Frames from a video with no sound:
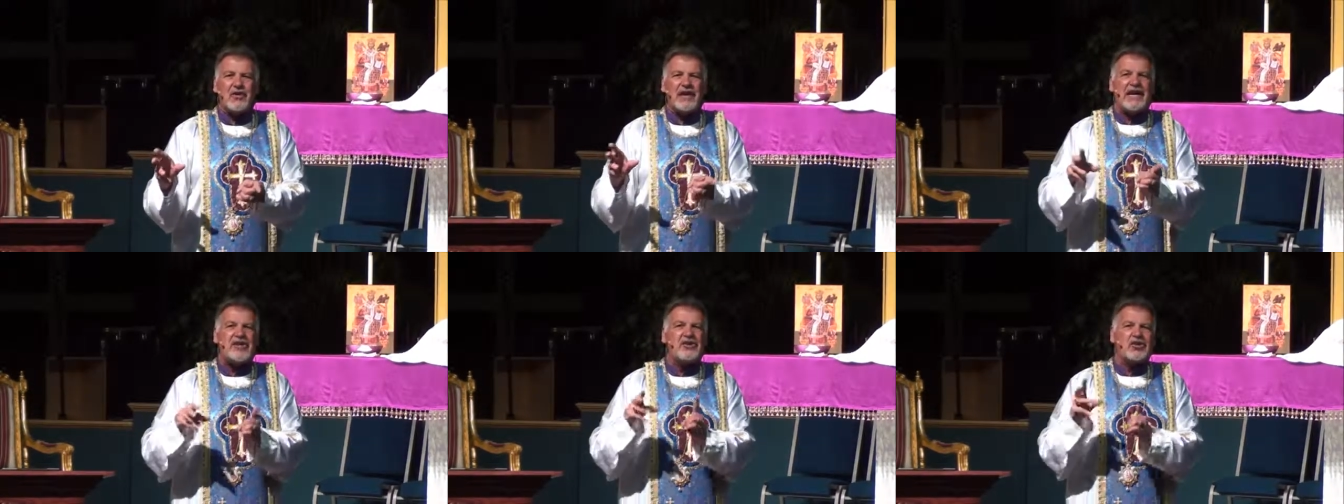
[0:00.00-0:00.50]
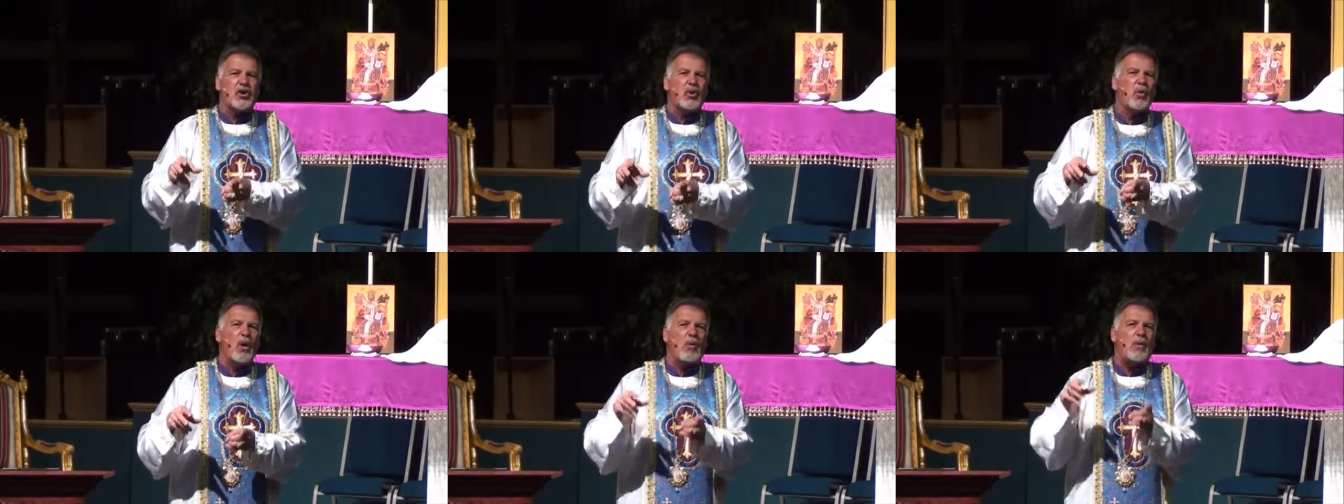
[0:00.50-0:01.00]
to ensure
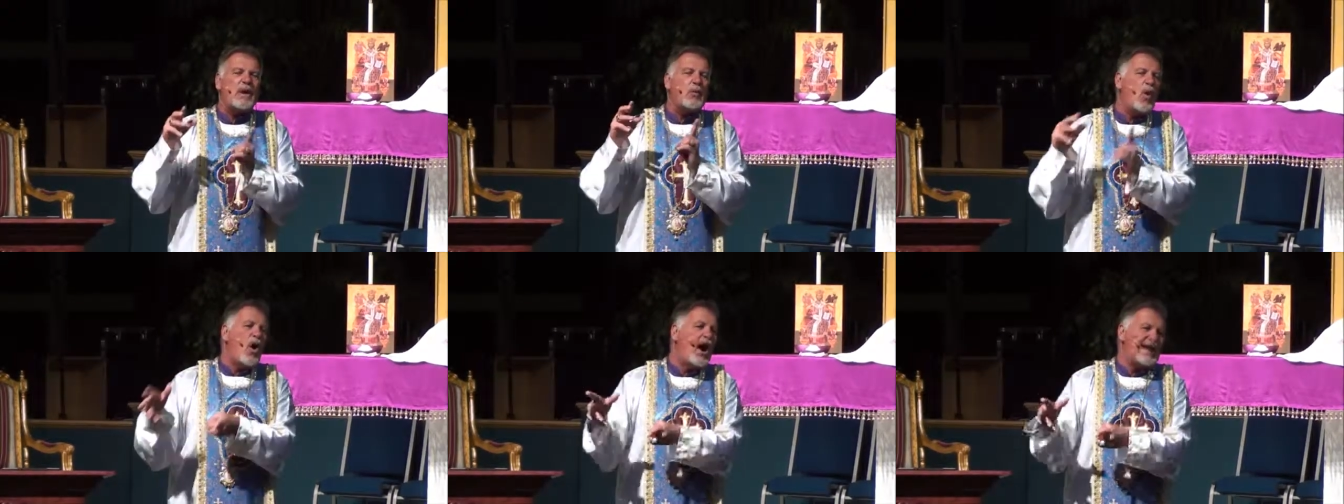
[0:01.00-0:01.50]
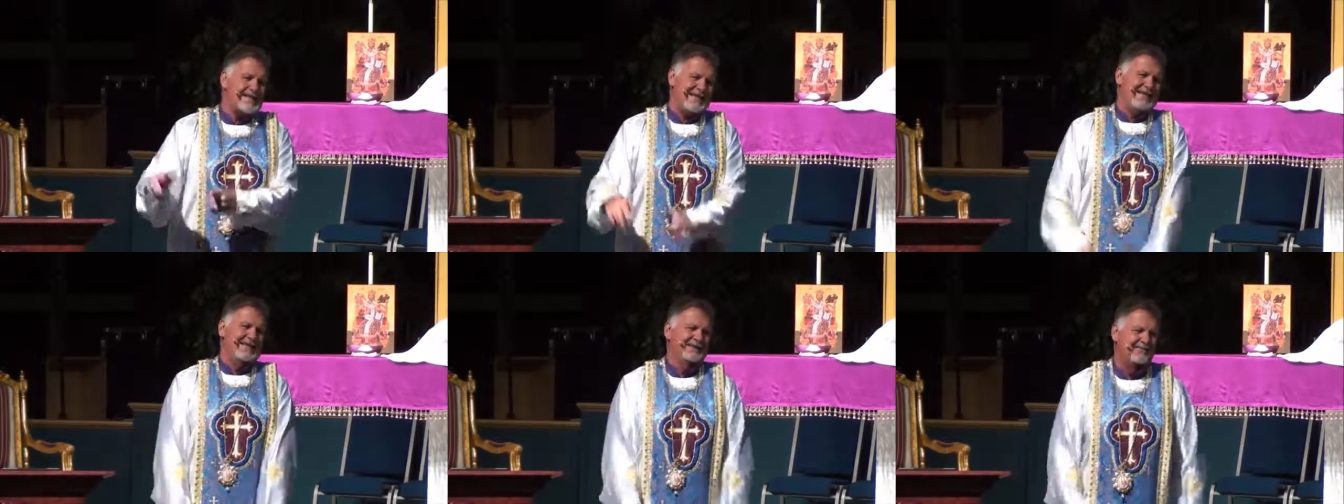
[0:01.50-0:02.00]
what we want.